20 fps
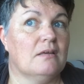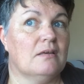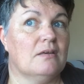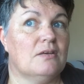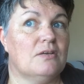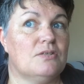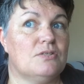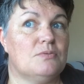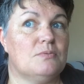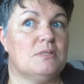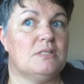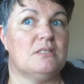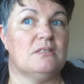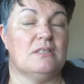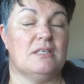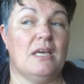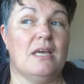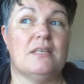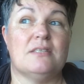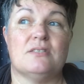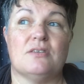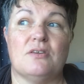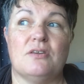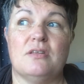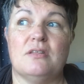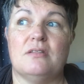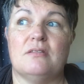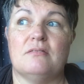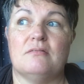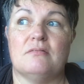because we said, yeah,
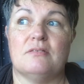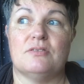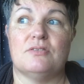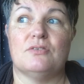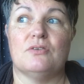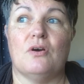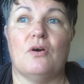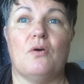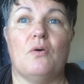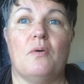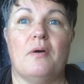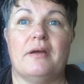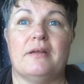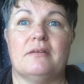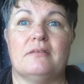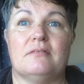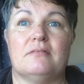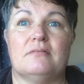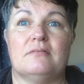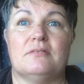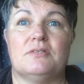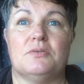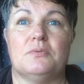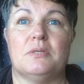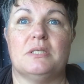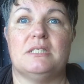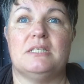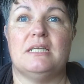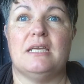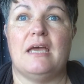only, it's not quite
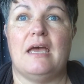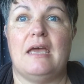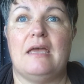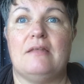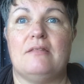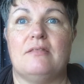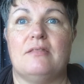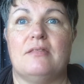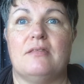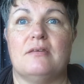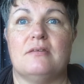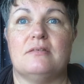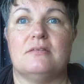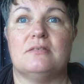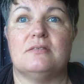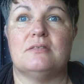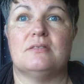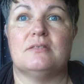28th is